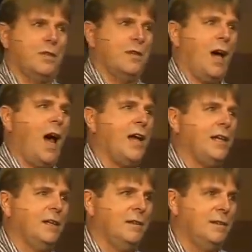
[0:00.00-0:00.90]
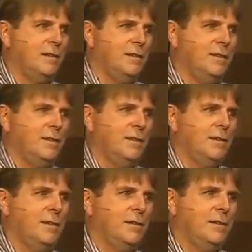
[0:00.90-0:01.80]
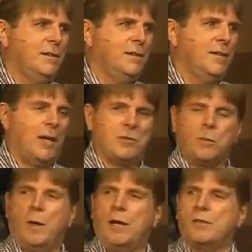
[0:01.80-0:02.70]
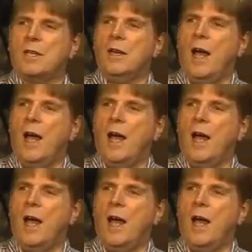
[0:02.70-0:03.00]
to 9,000 thousand pounds.